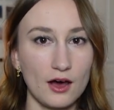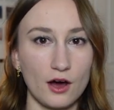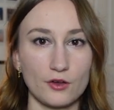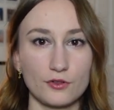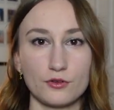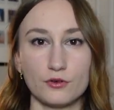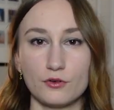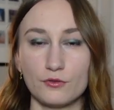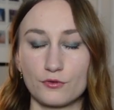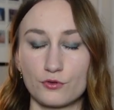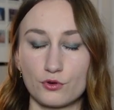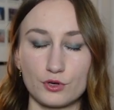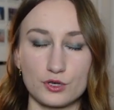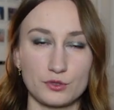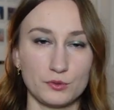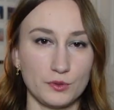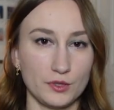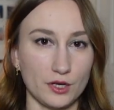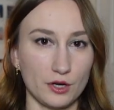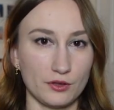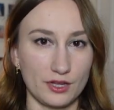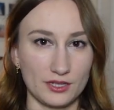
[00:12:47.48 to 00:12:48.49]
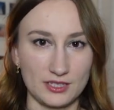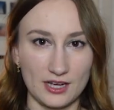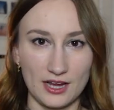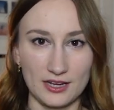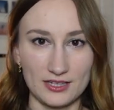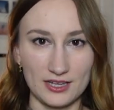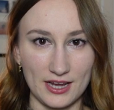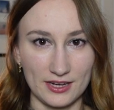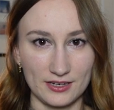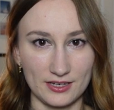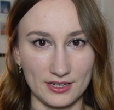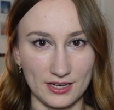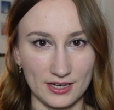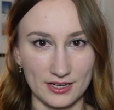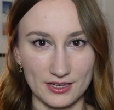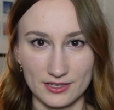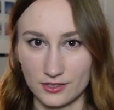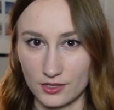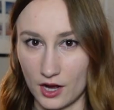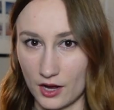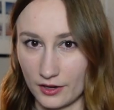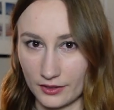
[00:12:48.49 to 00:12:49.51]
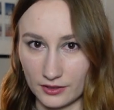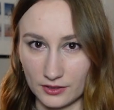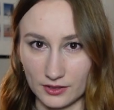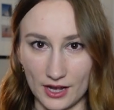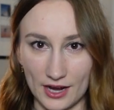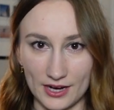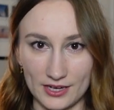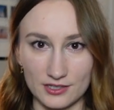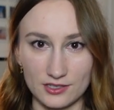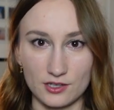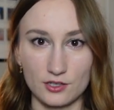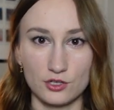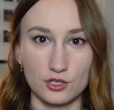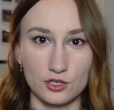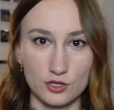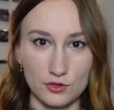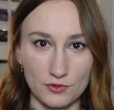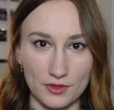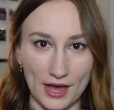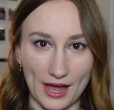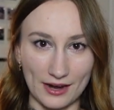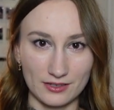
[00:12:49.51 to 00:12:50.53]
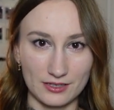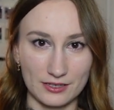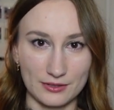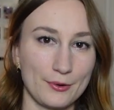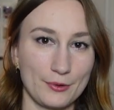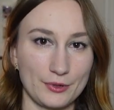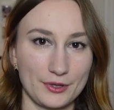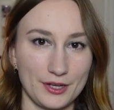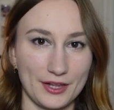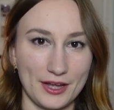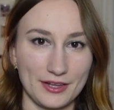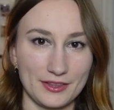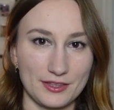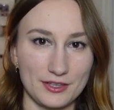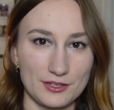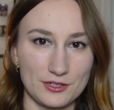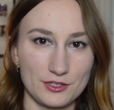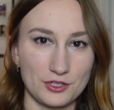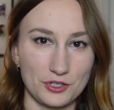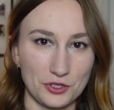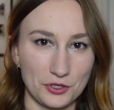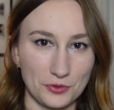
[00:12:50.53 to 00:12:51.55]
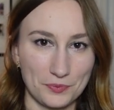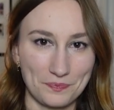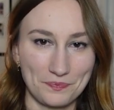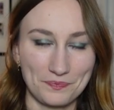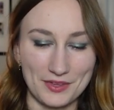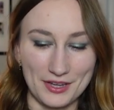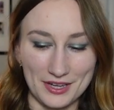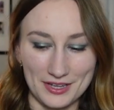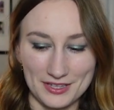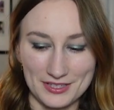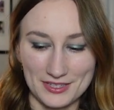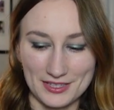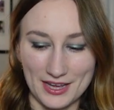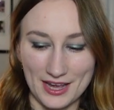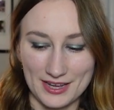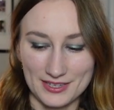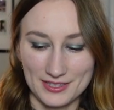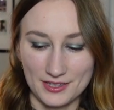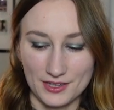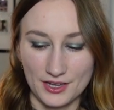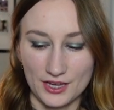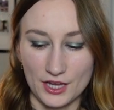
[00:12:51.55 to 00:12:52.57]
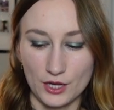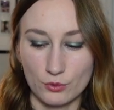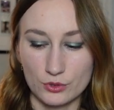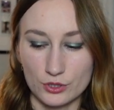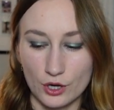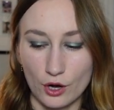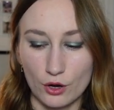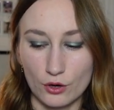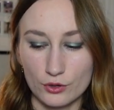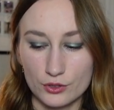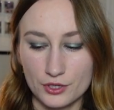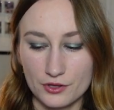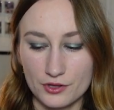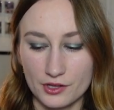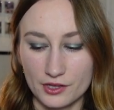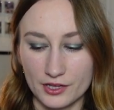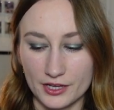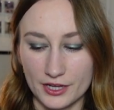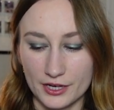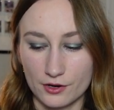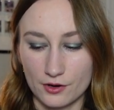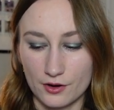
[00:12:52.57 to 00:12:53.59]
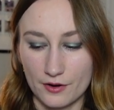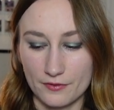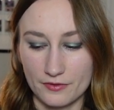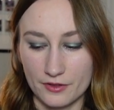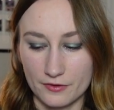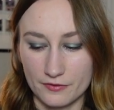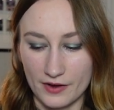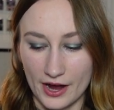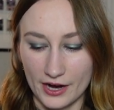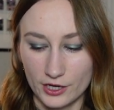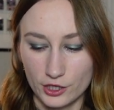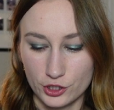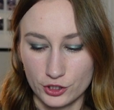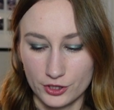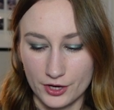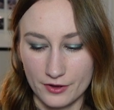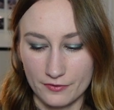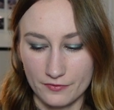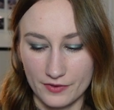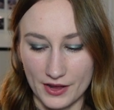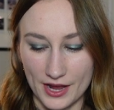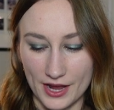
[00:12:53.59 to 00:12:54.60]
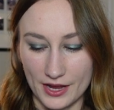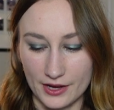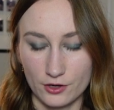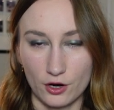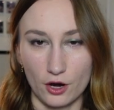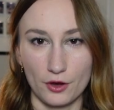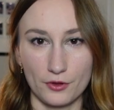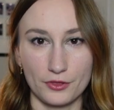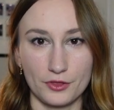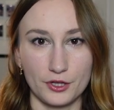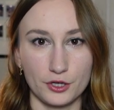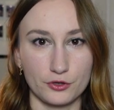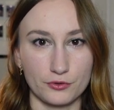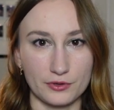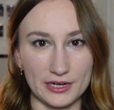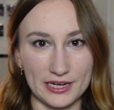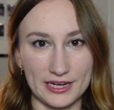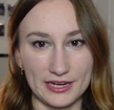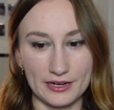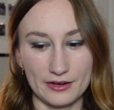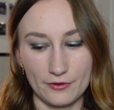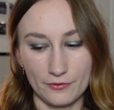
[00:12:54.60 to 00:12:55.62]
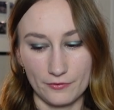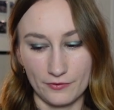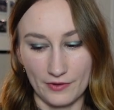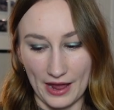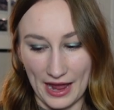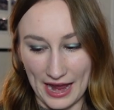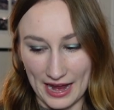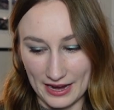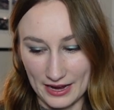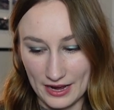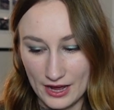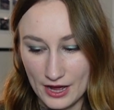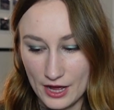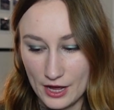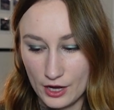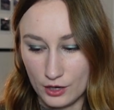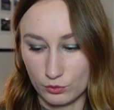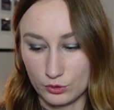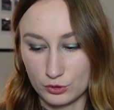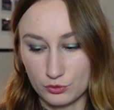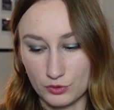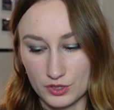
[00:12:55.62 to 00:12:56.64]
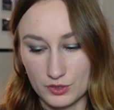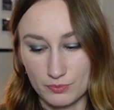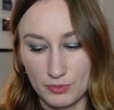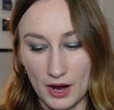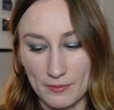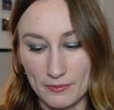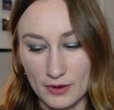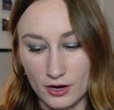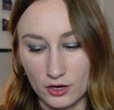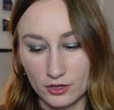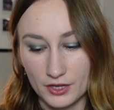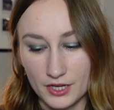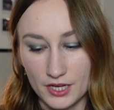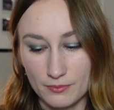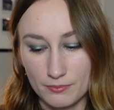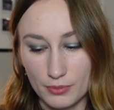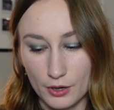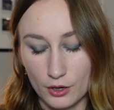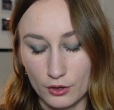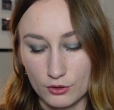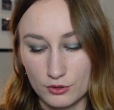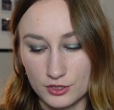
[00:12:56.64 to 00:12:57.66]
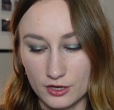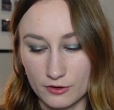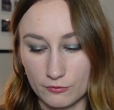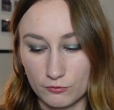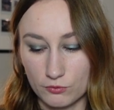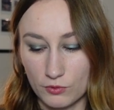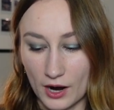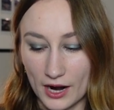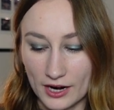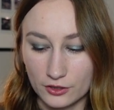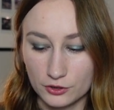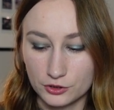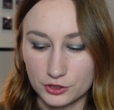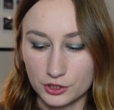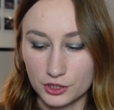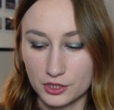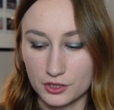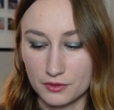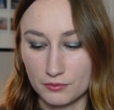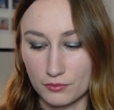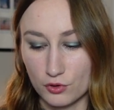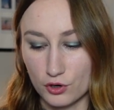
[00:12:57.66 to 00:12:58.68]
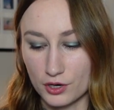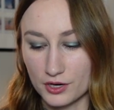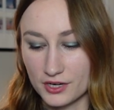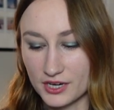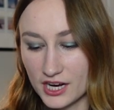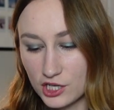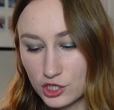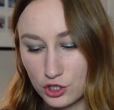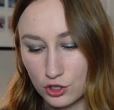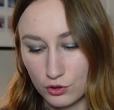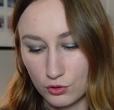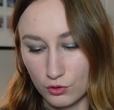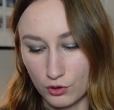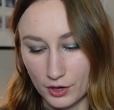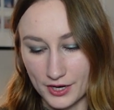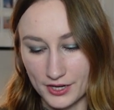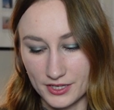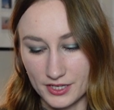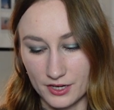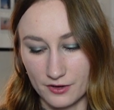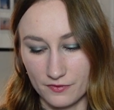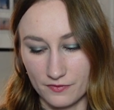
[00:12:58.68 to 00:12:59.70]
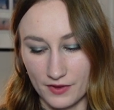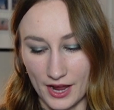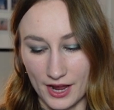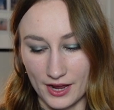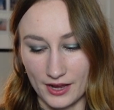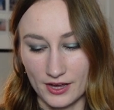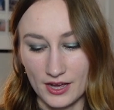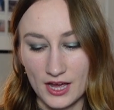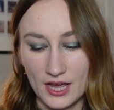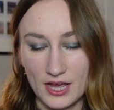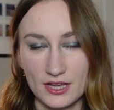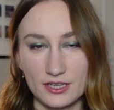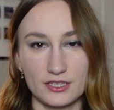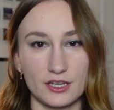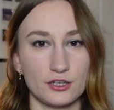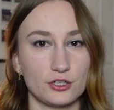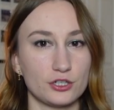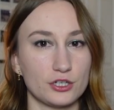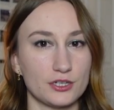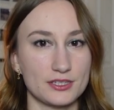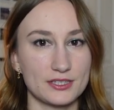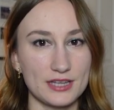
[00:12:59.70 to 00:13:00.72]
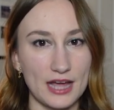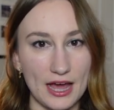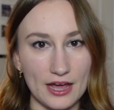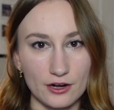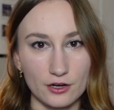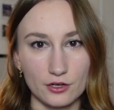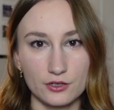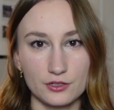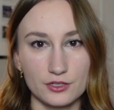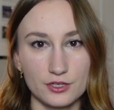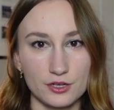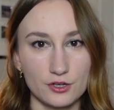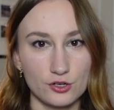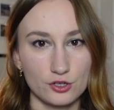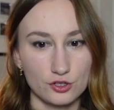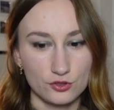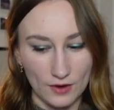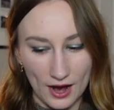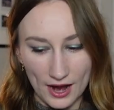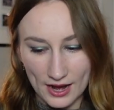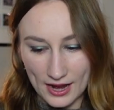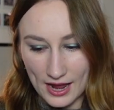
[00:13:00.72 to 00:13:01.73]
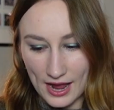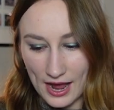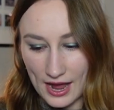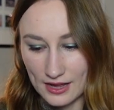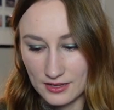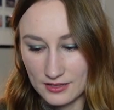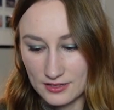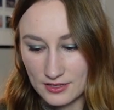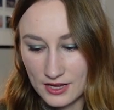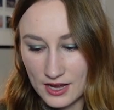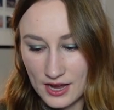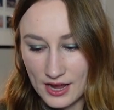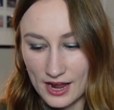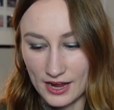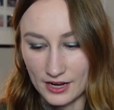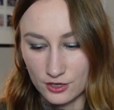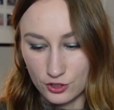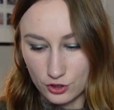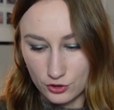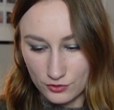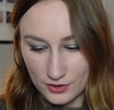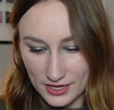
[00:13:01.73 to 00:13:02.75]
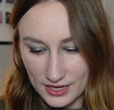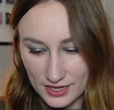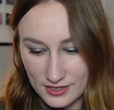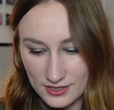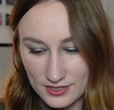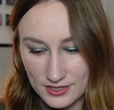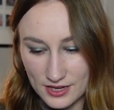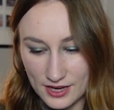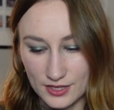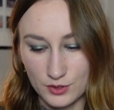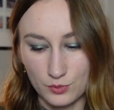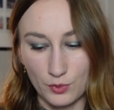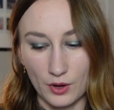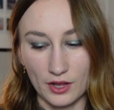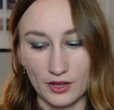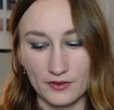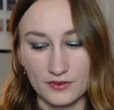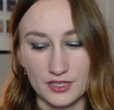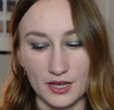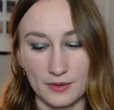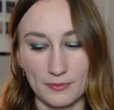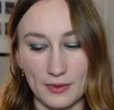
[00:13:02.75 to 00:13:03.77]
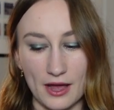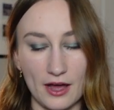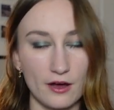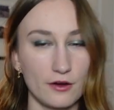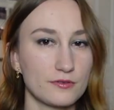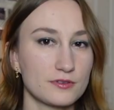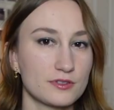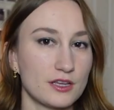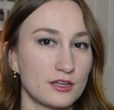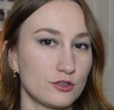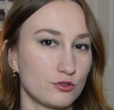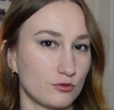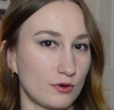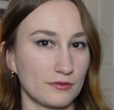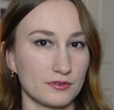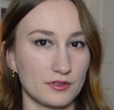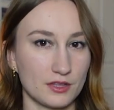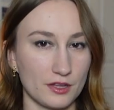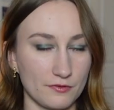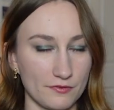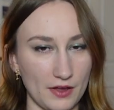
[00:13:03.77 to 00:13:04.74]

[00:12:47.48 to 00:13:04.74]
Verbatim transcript: although of course we know that Titania is not inclined to do that. I really like this too. It says, he was also the leader of the faction of Fae called the Green Fae, which was primarily composed of wilder, more nature-oriented Fae, such as satyrs, dryads, and treants, as well as some elves that dwelled in